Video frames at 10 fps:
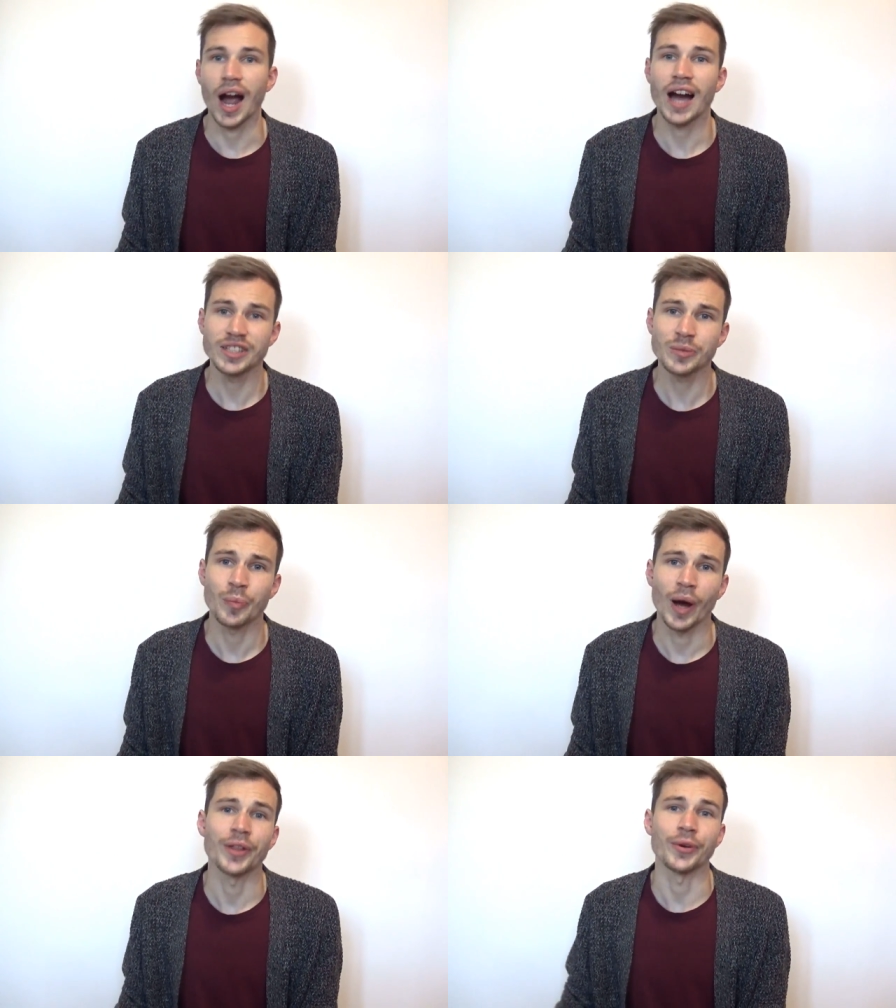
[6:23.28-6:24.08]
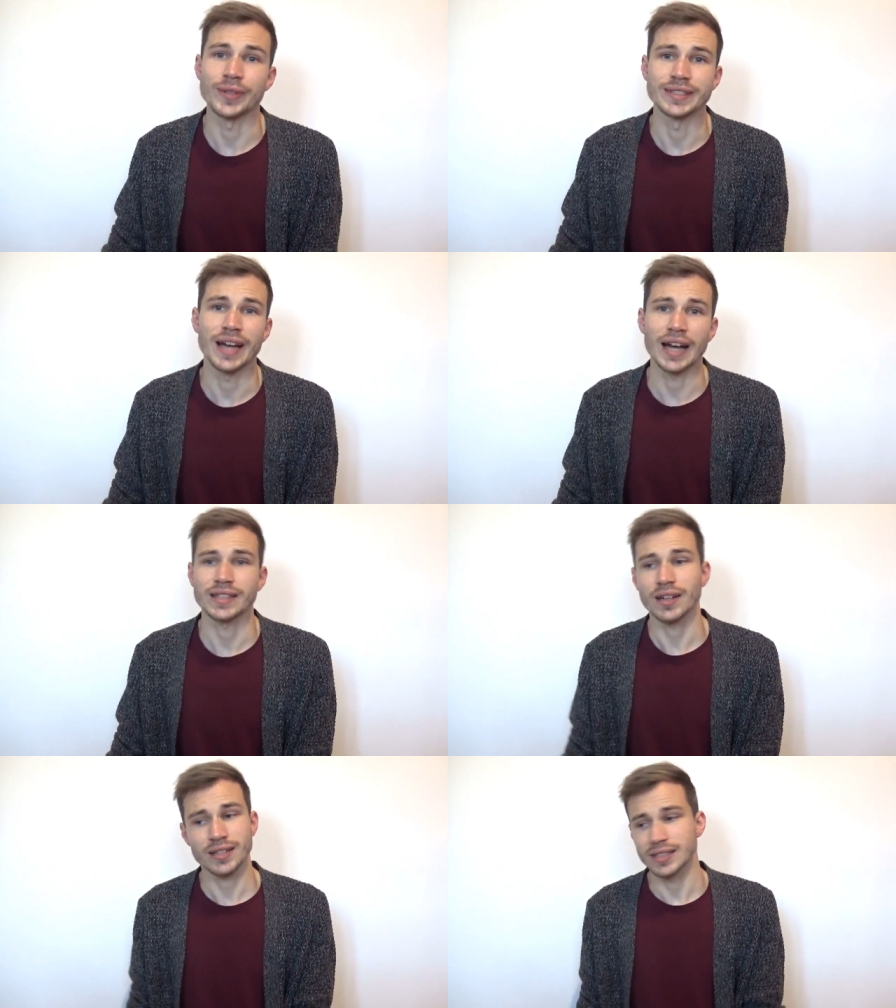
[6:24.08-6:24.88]
I don't bother with
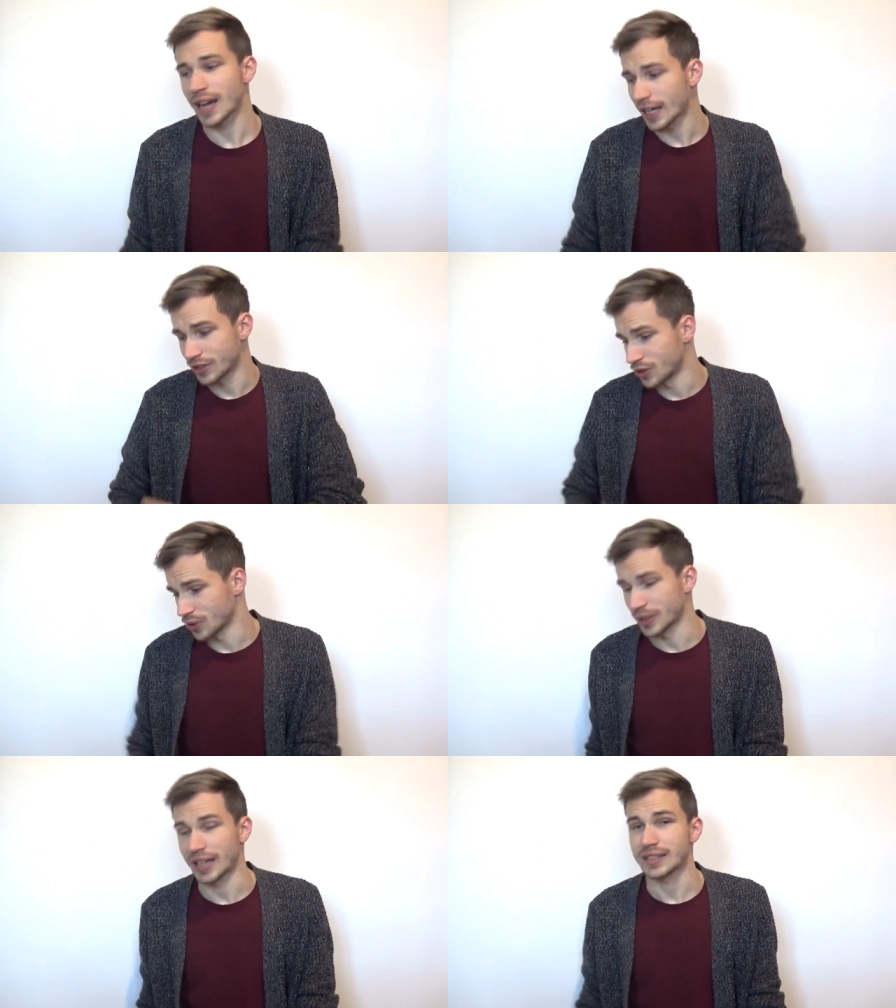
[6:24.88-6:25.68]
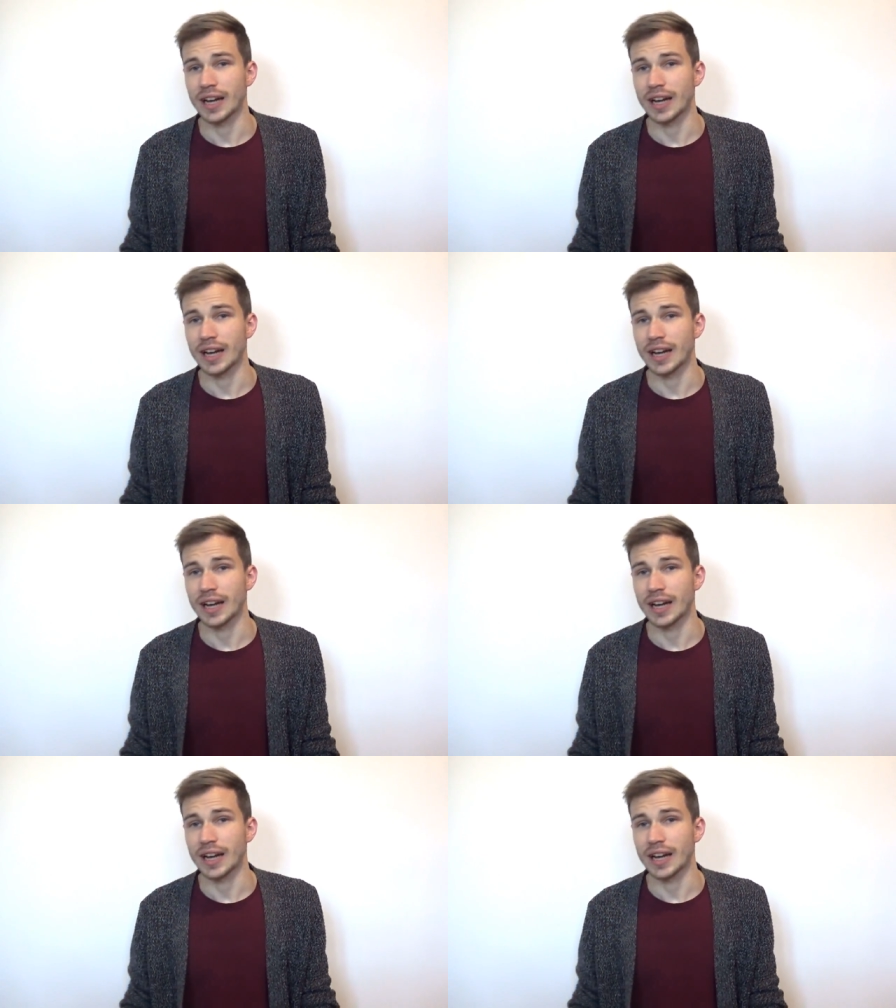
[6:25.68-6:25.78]
that. Honestly, I don't do that.